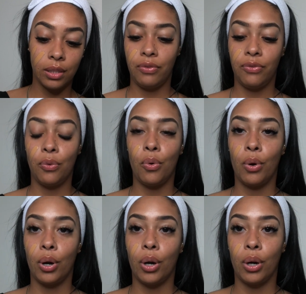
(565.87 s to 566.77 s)

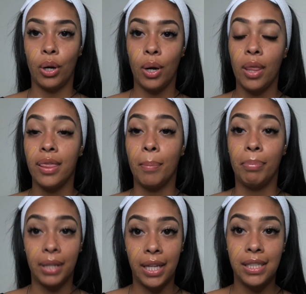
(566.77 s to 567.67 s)
For the
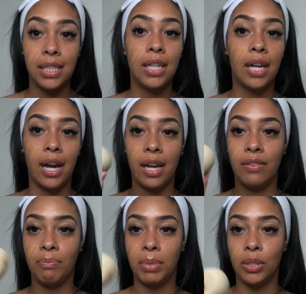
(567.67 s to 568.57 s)
blending,
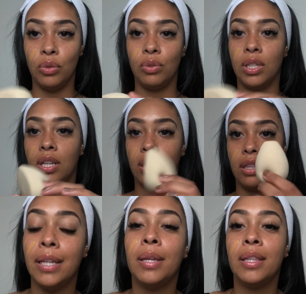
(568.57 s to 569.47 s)
I've been using the